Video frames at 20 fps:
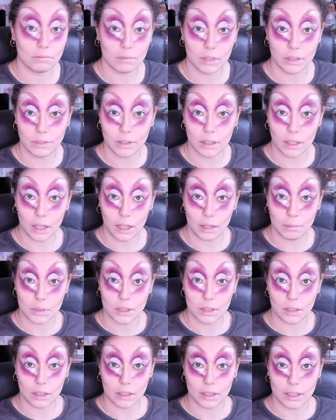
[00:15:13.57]
I feel like I'm
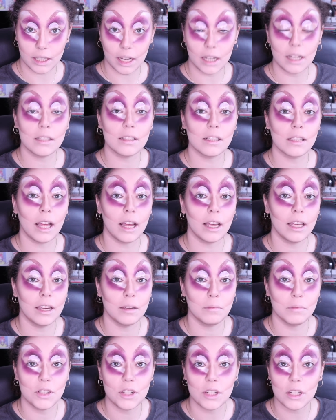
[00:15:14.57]
starting to get into that
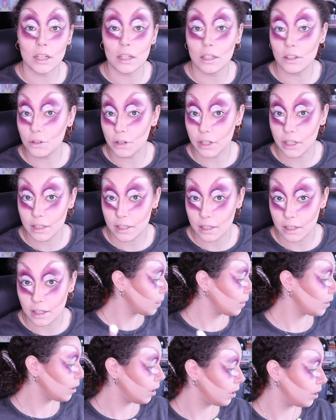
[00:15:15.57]
kimchi
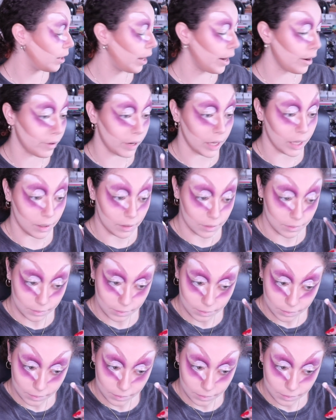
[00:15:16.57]
Trixie area.